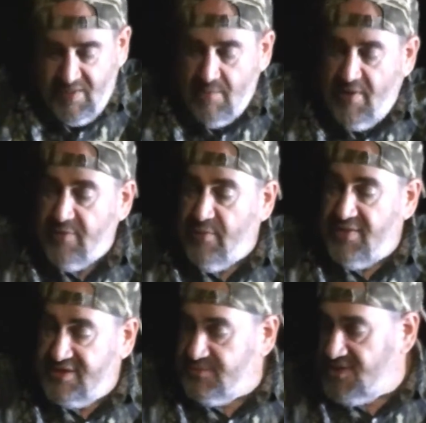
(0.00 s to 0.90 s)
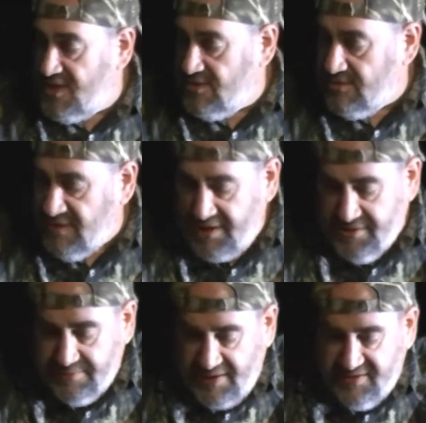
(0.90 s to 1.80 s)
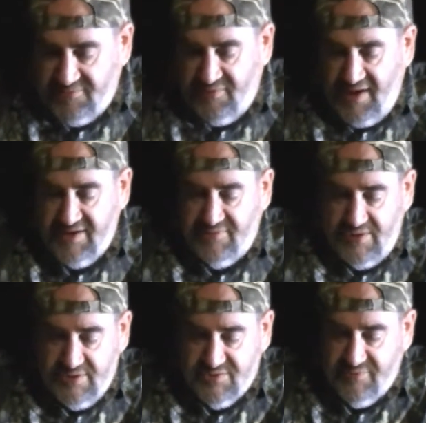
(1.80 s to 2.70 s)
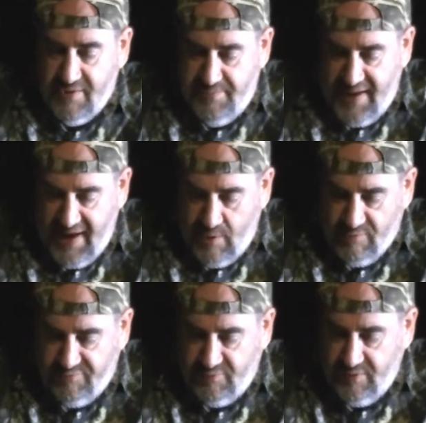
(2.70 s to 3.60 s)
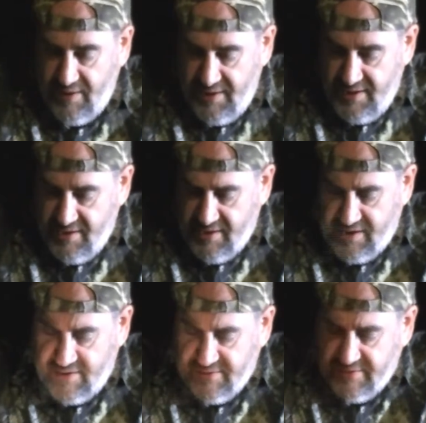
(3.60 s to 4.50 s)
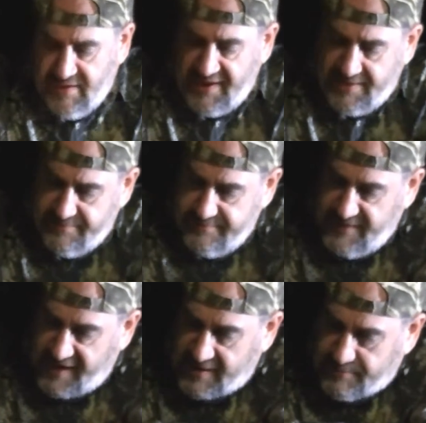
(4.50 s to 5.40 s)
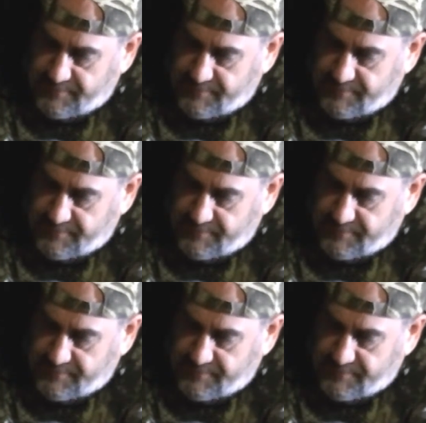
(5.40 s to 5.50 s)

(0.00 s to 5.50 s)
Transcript: By the way, this particular lighter, I did find if I use a very powerful light, I can